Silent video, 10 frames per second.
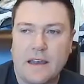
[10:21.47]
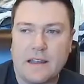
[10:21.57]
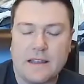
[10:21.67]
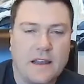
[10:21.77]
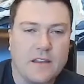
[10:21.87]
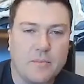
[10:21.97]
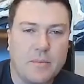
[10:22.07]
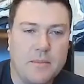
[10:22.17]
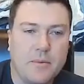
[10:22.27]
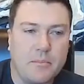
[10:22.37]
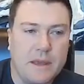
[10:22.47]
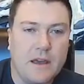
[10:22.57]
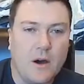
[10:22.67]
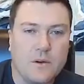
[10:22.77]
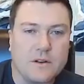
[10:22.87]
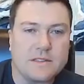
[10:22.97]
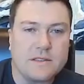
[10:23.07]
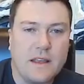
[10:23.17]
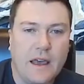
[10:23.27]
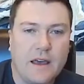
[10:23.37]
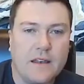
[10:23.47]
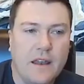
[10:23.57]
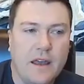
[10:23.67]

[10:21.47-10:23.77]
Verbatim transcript: and and let other people be owners and